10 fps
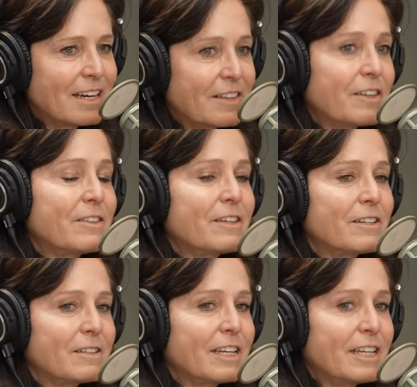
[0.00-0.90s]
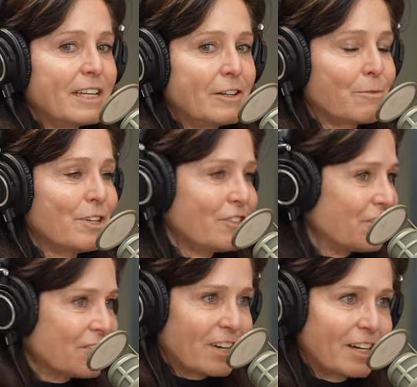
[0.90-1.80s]
and then the it, it
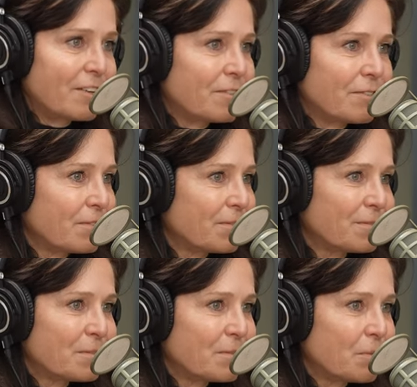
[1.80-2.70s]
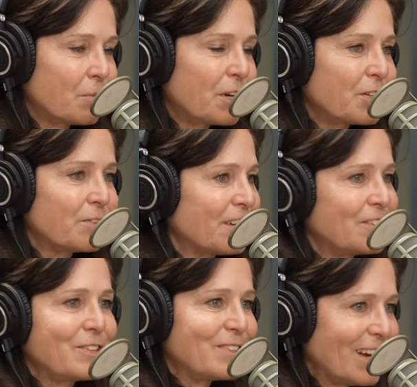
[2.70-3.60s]
enriches kind of what you
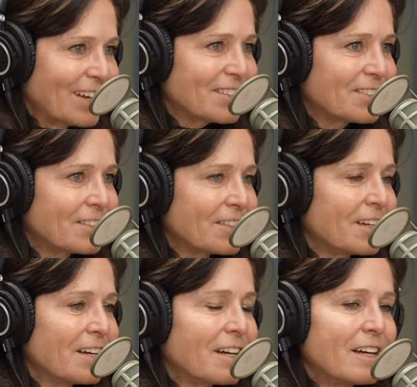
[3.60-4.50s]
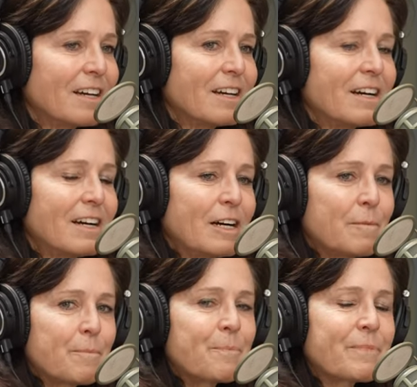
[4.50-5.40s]
then do next. Yeah.
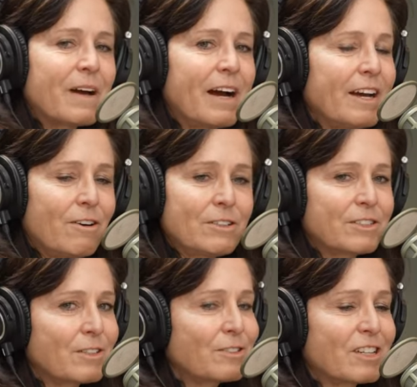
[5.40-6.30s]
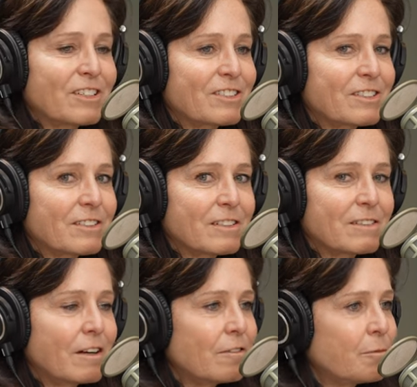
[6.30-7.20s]
Um, I also just
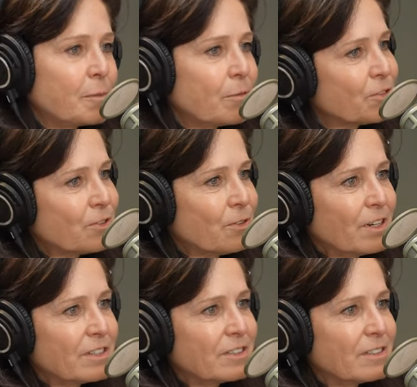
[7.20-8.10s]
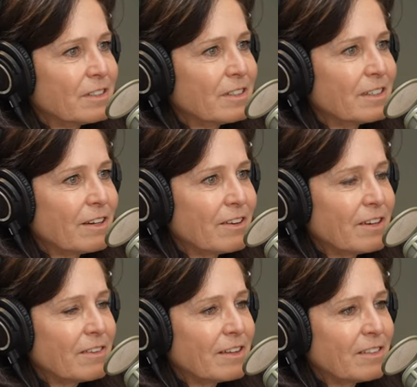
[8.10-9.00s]
love people's stories. You know, I,
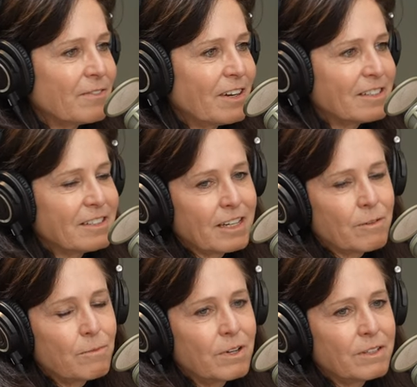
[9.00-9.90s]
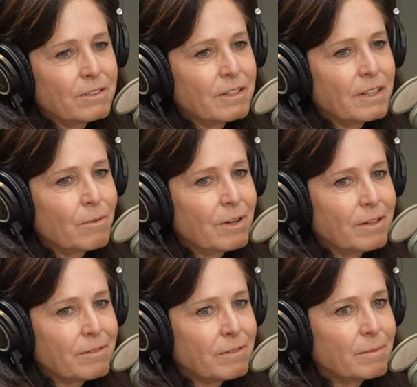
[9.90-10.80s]
if, if I can take one thing
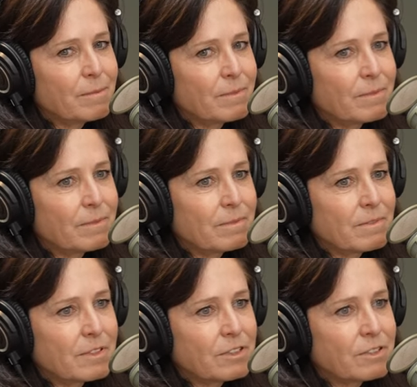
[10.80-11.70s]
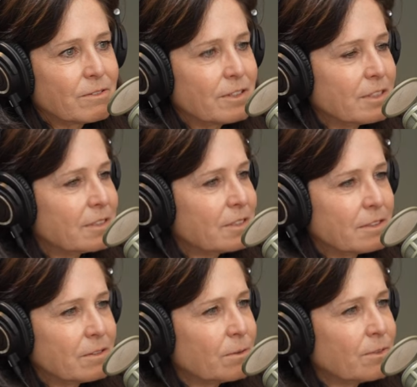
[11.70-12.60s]
away from the stories
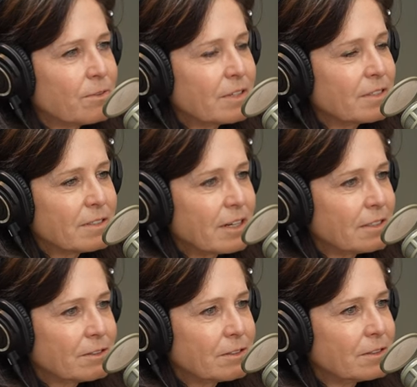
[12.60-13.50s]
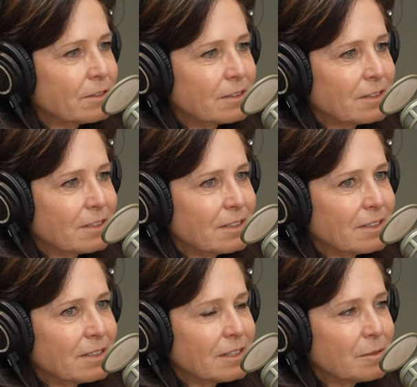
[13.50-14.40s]
or the things that I learn
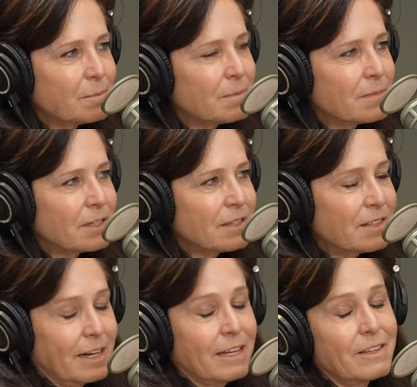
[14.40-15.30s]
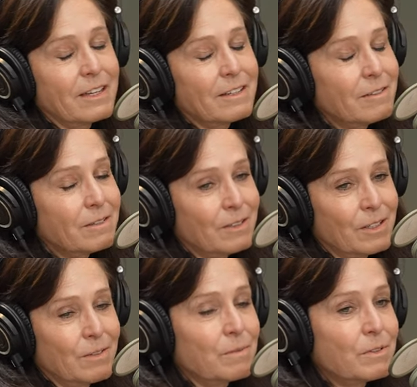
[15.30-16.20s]
um, that I can then
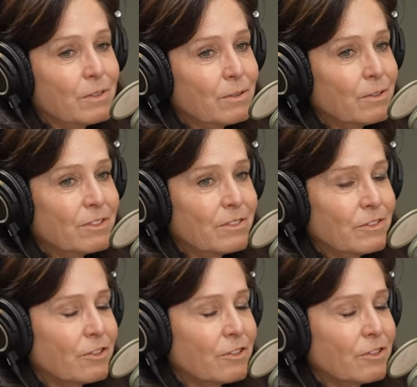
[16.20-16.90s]
use to